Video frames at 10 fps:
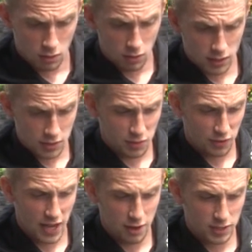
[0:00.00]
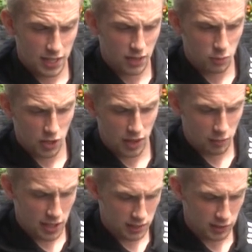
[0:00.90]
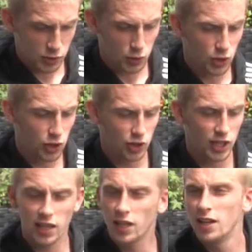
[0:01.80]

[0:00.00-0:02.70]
Well, to be fair, I was kind of one of them kids at school that only